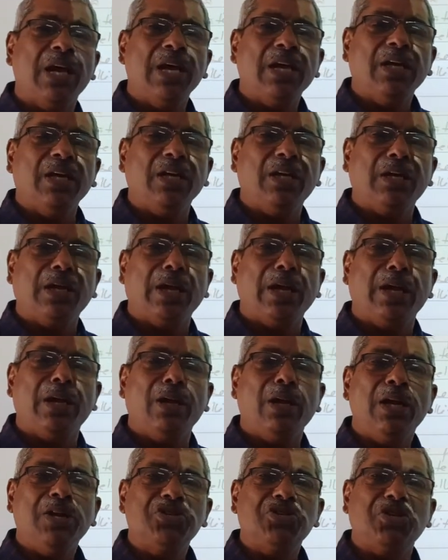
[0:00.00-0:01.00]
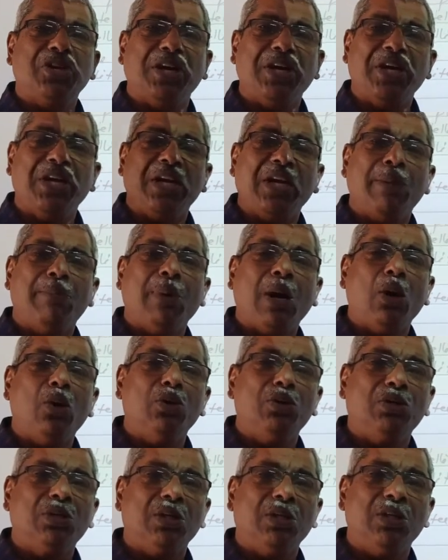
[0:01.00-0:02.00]
it can study
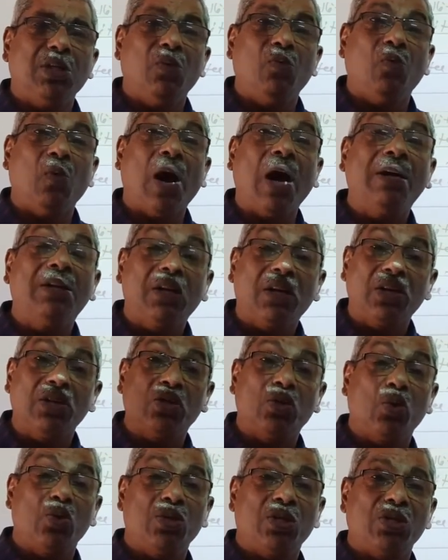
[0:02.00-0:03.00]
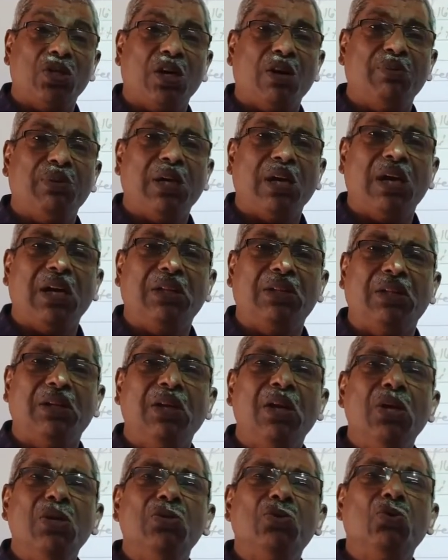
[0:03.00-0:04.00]
about the water resources of the
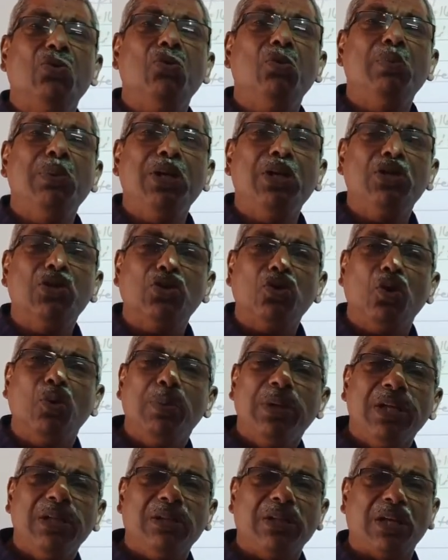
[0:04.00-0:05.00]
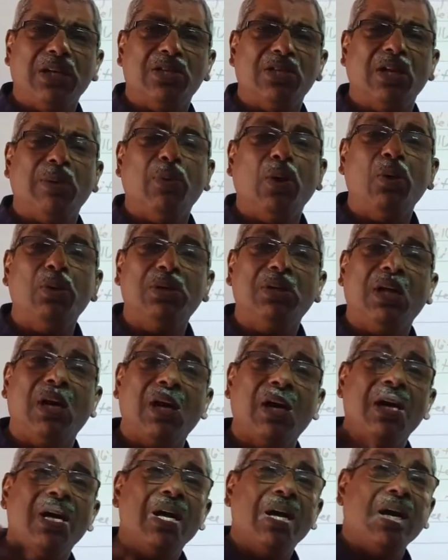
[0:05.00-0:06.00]
earth, so many things about
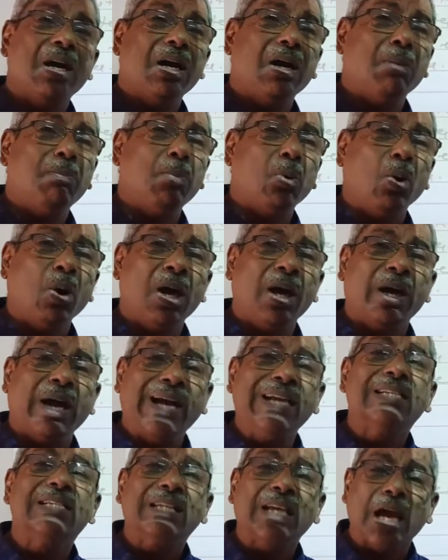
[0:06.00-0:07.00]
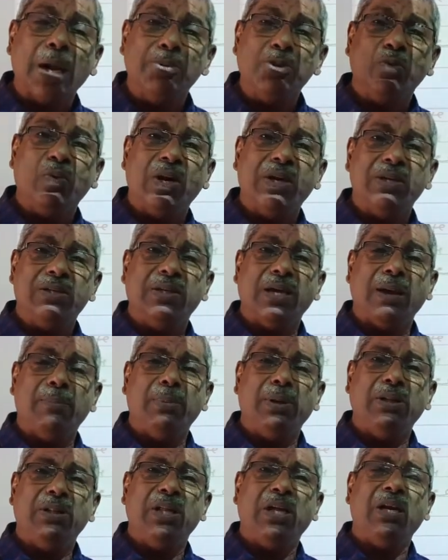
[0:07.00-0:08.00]
the polar ice caps, what is
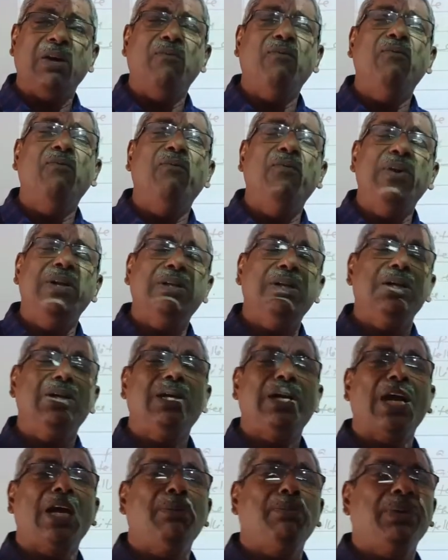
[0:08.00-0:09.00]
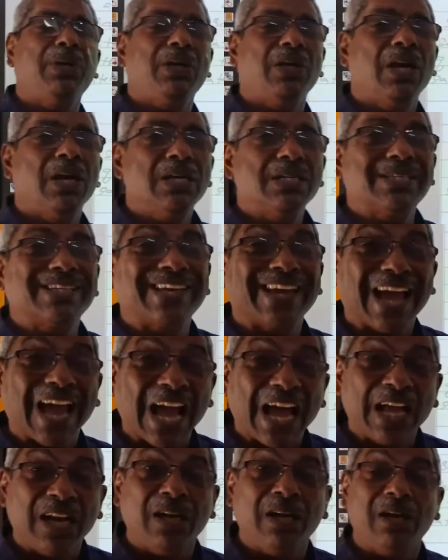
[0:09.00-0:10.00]
happening there, everything can be
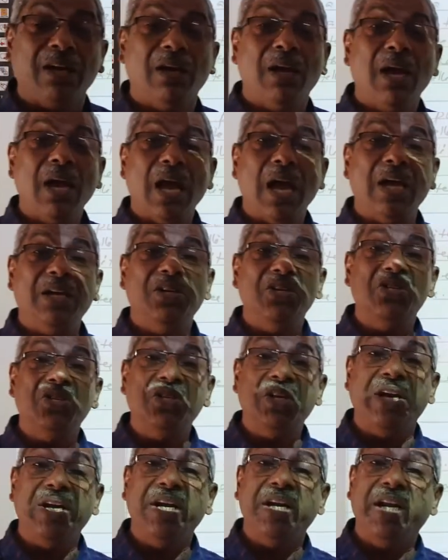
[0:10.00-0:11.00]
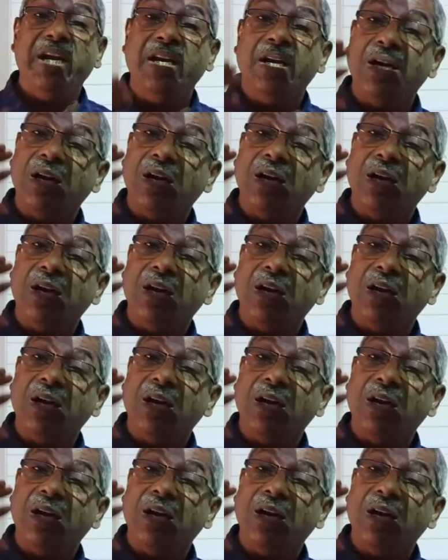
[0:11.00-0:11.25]
scanned and studied a